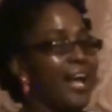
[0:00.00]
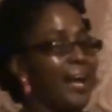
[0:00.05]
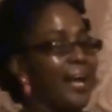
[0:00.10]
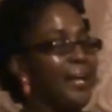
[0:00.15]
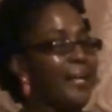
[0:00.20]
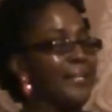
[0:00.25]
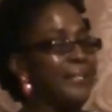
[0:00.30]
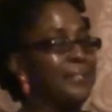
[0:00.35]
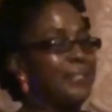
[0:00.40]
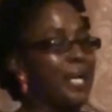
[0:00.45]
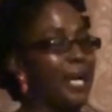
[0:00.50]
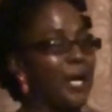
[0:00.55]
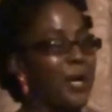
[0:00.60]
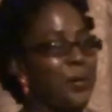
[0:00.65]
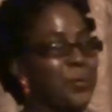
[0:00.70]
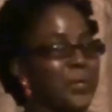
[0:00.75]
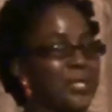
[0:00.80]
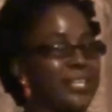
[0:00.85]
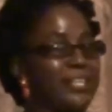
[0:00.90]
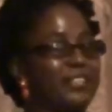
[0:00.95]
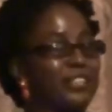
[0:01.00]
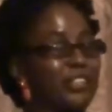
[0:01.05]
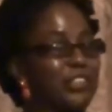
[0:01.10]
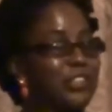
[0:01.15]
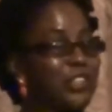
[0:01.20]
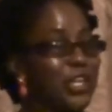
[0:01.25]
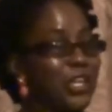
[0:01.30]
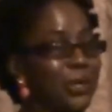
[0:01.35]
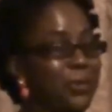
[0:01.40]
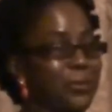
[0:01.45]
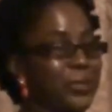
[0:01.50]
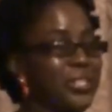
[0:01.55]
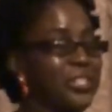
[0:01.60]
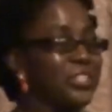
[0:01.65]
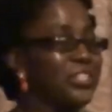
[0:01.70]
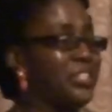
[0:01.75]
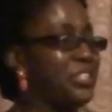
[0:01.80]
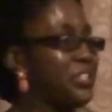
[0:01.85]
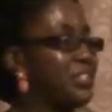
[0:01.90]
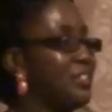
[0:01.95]
And I would
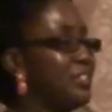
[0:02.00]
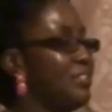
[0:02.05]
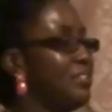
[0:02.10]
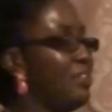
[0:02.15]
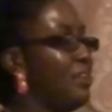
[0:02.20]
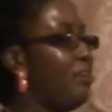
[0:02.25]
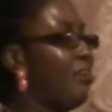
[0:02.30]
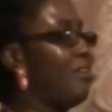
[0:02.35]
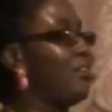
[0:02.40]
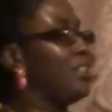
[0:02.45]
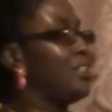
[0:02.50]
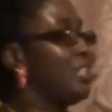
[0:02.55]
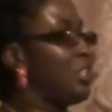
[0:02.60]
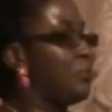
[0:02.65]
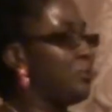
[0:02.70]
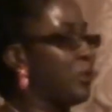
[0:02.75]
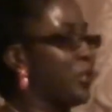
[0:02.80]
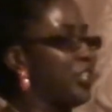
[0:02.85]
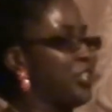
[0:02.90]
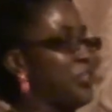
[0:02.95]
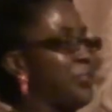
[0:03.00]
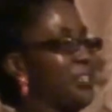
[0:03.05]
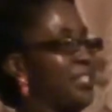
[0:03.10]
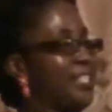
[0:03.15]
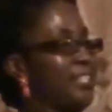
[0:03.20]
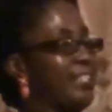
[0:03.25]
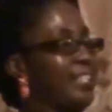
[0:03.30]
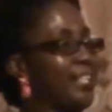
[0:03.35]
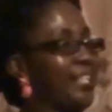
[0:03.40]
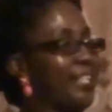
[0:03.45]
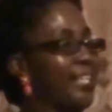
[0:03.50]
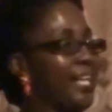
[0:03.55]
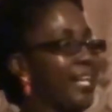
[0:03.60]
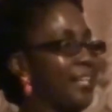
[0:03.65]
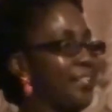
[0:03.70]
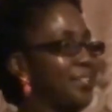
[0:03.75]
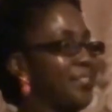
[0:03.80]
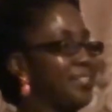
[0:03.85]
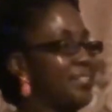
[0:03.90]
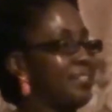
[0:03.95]
encourage all the laboratories in
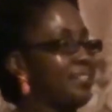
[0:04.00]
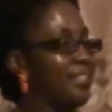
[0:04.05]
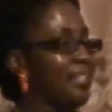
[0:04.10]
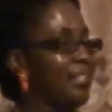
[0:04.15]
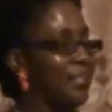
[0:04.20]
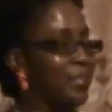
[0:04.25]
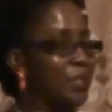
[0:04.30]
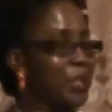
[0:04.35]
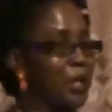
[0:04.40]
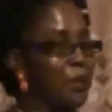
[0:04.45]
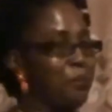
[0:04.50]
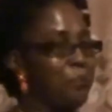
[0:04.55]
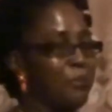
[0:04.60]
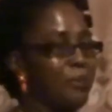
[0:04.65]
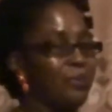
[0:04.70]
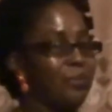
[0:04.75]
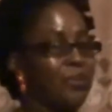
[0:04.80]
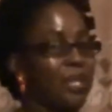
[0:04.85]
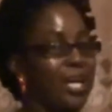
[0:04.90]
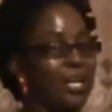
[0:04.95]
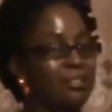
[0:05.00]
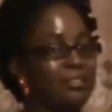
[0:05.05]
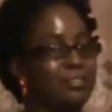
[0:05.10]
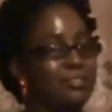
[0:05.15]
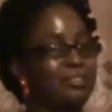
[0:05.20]
Guyana to take up that.